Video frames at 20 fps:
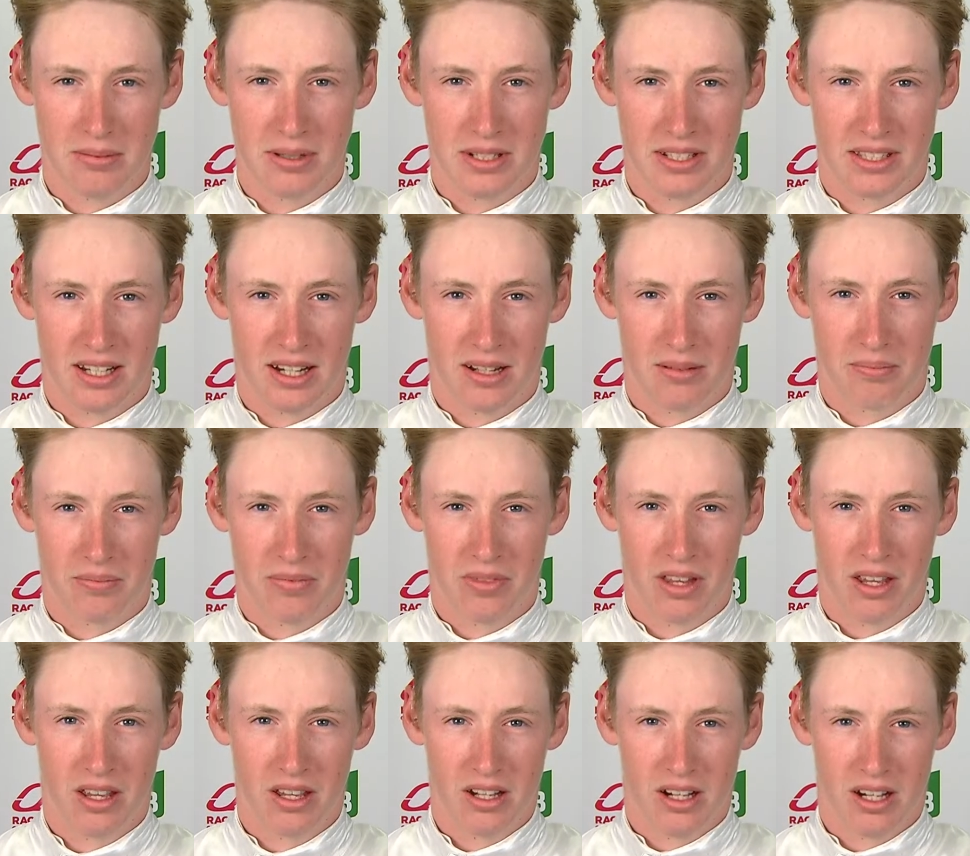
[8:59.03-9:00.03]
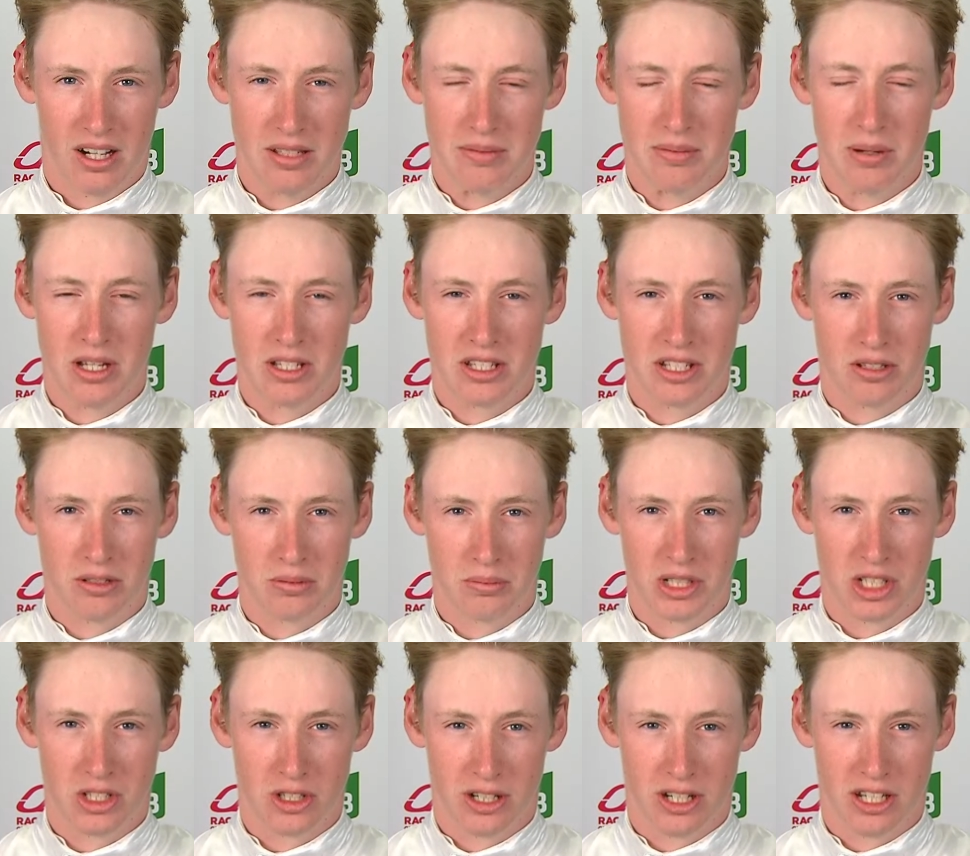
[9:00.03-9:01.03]
but I suppose he could
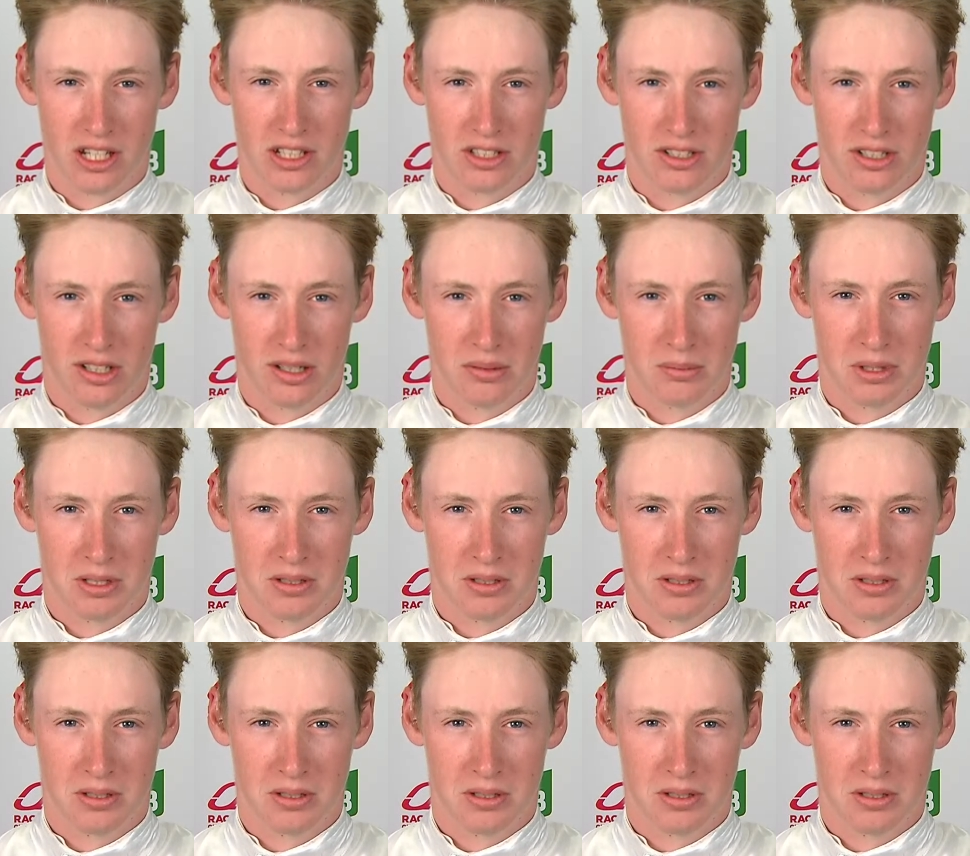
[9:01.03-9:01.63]
be tricky at times.